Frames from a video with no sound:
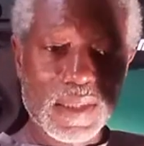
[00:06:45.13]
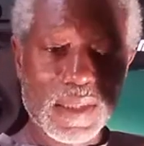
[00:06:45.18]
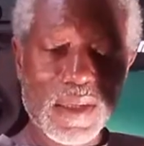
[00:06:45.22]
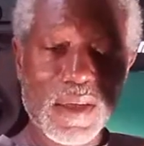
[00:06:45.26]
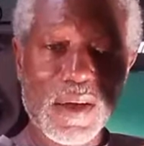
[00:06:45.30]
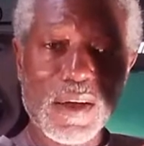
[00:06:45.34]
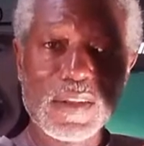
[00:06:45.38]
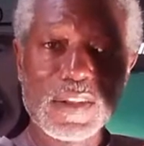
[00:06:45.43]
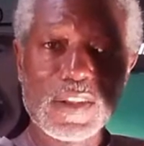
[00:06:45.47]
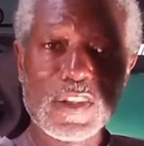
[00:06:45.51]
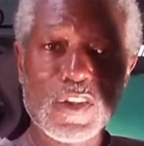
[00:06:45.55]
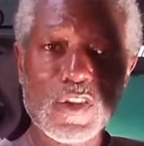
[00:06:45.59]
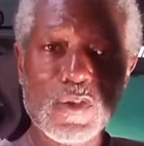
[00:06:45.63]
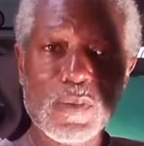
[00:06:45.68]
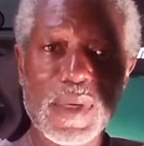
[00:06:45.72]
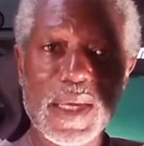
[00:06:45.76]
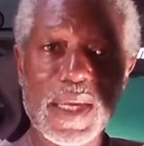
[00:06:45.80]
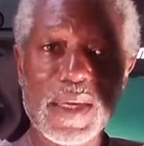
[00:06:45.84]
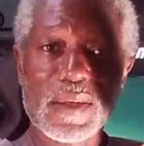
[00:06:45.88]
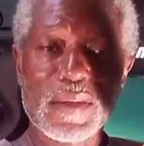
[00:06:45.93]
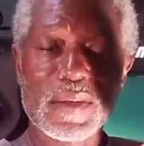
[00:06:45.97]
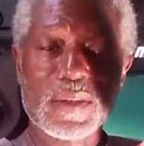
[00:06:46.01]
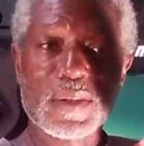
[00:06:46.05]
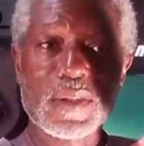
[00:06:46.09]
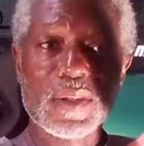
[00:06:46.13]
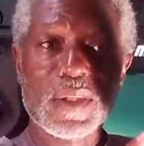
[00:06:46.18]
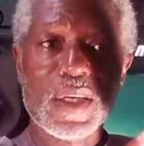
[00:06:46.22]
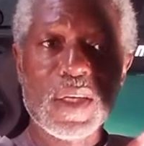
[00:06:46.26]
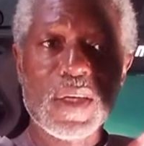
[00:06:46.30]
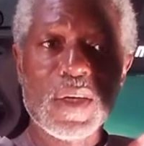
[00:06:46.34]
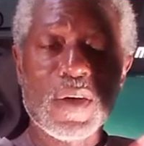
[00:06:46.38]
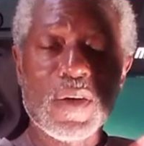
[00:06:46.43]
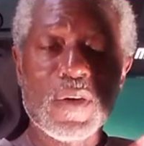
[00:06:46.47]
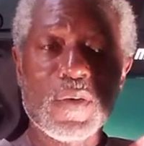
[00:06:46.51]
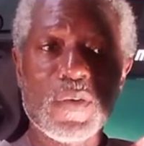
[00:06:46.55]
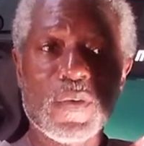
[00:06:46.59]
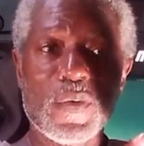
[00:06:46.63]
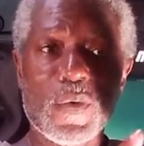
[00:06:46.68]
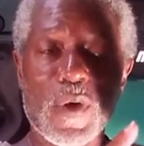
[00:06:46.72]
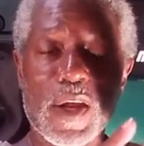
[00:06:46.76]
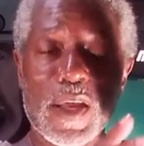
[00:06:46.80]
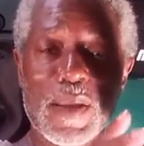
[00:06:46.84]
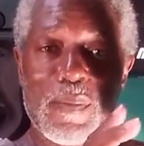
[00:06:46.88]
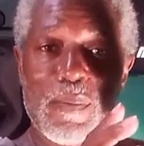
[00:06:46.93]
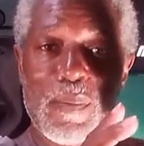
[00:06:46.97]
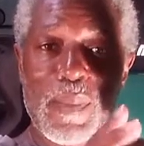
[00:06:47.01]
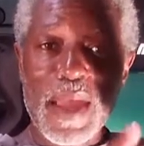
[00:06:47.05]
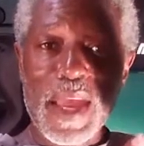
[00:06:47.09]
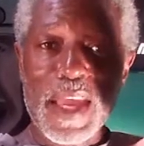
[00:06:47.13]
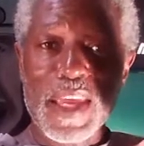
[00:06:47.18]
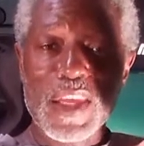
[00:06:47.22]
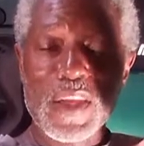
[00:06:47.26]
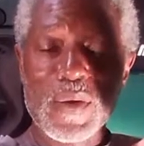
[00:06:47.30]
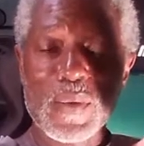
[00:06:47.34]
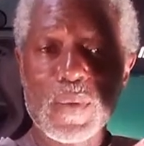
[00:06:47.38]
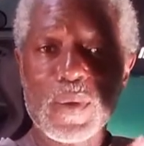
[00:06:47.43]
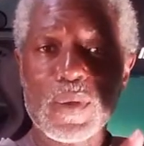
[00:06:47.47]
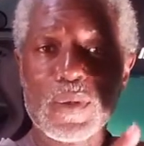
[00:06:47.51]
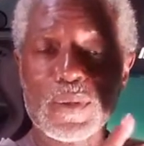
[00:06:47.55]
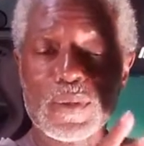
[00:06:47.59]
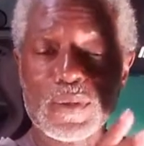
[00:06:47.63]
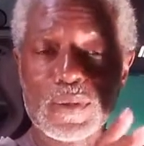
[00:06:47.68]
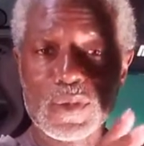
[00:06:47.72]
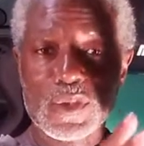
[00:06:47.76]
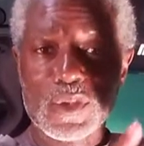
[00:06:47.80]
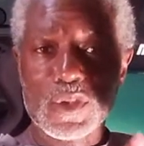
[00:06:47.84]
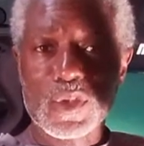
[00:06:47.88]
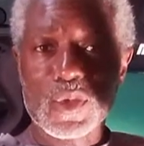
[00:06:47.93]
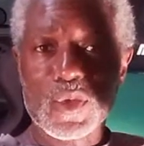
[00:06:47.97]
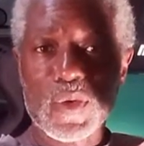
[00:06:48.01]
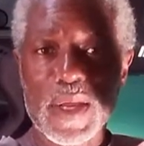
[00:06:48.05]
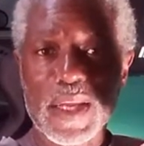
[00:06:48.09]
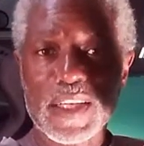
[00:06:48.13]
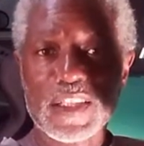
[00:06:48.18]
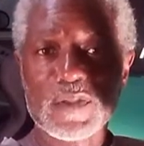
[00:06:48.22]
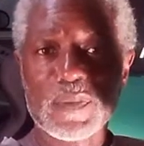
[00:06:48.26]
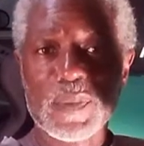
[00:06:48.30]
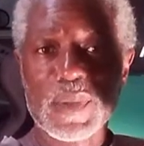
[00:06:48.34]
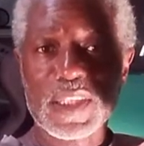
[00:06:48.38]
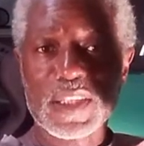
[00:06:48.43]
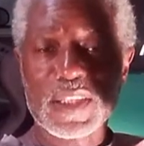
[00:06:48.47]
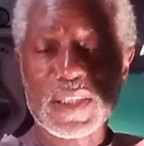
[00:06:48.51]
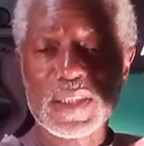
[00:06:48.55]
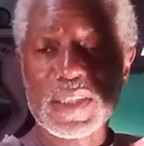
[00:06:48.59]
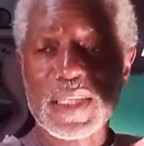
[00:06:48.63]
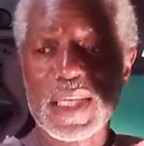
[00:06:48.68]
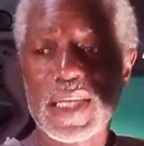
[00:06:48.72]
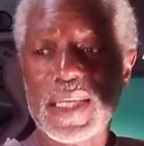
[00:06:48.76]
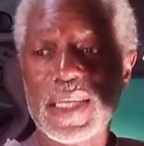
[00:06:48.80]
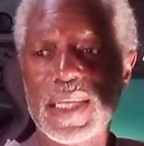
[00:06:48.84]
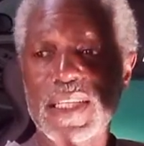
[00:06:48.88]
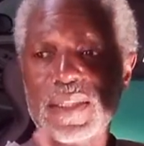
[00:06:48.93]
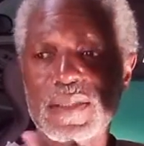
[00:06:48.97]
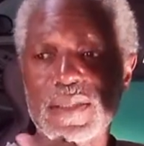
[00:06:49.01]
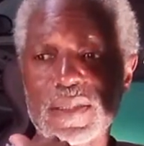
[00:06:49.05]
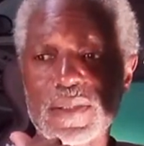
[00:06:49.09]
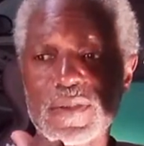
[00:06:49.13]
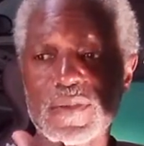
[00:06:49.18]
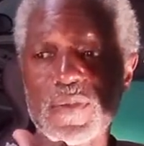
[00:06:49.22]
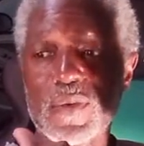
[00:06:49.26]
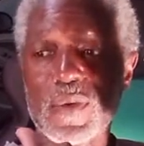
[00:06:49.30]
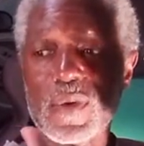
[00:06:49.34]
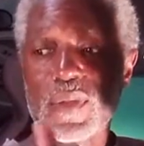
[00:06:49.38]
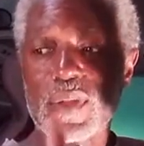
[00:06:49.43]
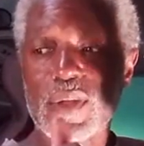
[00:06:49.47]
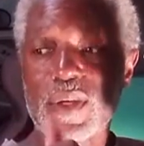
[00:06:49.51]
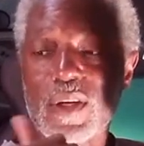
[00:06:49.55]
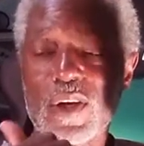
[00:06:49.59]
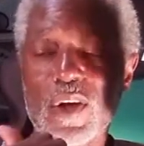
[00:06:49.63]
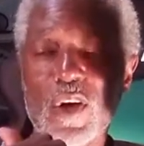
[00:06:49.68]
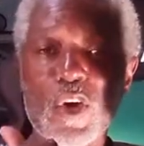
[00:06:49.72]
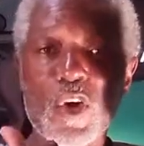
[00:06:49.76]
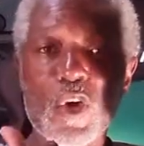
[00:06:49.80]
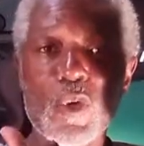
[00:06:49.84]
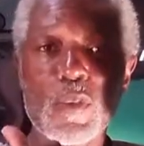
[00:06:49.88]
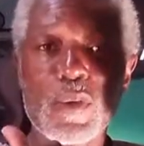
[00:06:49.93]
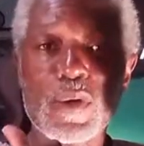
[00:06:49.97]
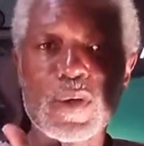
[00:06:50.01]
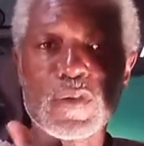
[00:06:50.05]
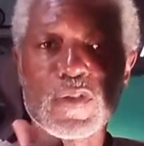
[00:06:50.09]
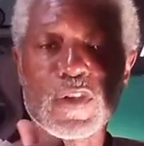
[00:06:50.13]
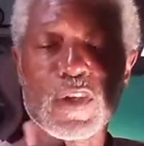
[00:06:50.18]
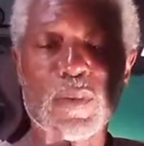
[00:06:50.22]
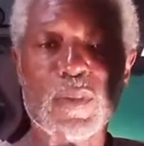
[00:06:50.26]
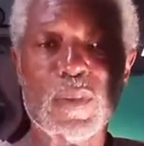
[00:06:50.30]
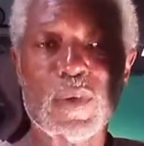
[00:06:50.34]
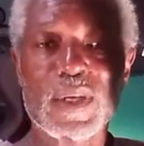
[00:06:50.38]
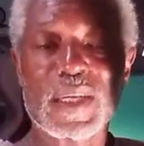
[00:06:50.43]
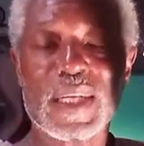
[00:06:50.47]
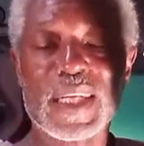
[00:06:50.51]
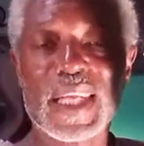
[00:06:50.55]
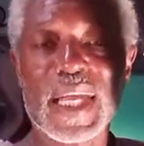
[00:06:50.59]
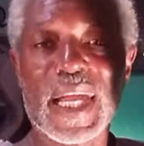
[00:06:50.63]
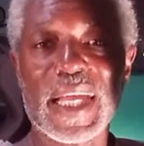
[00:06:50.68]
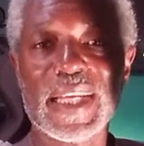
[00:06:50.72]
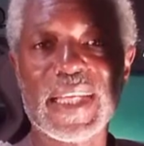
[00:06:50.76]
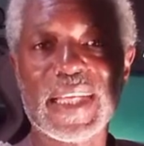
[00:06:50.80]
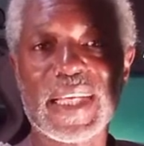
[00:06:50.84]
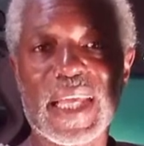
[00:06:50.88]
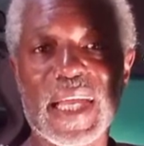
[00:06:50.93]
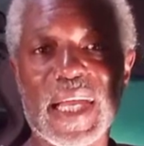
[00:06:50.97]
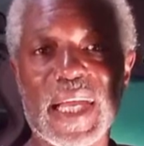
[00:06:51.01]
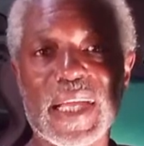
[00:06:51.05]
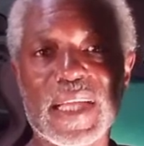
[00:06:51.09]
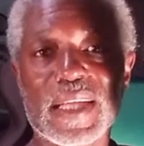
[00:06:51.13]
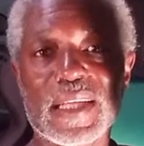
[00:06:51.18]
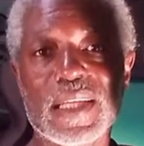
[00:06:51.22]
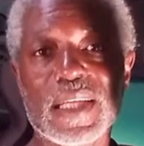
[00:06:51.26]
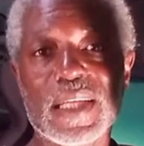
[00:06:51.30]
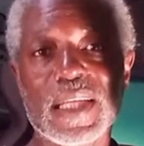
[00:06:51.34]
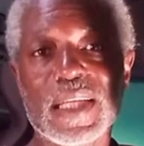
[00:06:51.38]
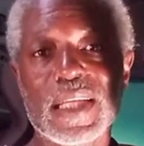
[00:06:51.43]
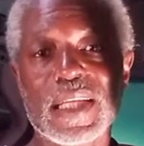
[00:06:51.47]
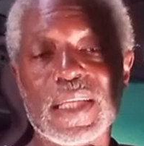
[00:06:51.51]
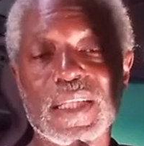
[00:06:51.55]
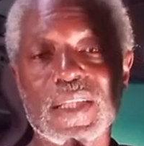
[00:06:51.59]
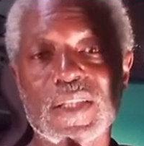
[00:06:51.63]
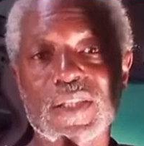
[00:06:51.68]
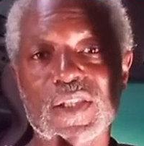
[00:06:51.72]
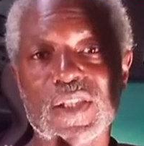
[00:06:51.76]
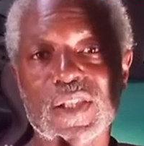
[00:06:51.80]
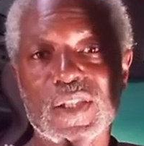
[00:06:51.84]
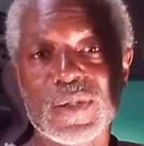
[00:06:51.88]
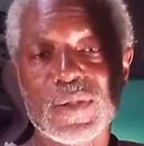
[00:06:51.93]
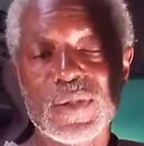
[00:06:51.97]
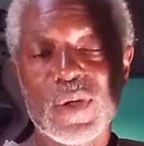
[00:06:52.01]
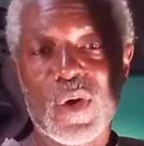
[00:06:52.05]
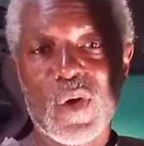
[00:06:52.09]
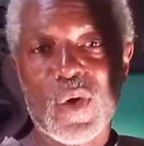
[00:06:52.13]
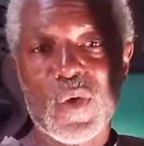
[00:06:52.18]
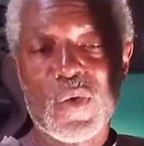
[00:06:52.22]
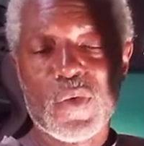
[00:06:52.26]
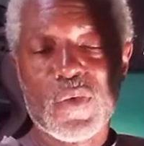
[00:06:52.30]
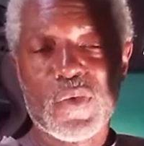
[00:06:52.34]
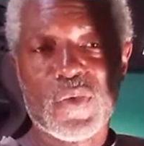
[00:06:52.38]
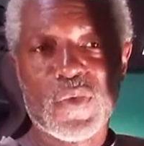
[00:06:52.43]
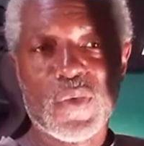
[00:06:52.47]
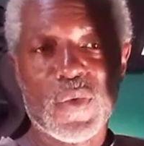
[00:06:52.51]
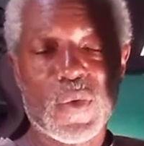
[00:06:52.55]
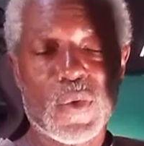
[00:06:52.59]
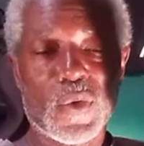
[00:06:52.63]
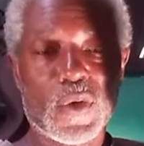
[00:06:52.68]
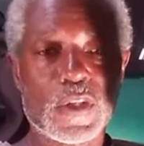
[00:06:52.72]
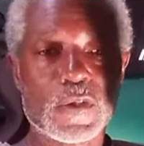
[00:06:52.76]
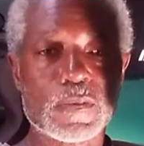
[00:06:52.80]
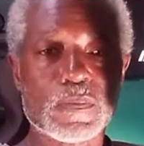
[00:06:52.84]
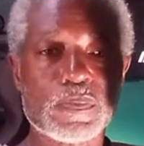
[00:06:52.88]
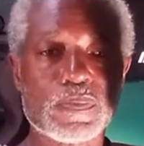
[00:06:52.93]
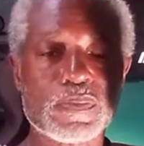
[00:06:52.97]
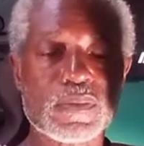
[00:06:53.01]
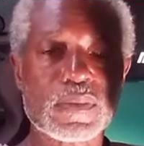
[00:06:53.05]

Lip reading: Longtube headers for a manual transmission, and this is for the Cobra from 99 to 04.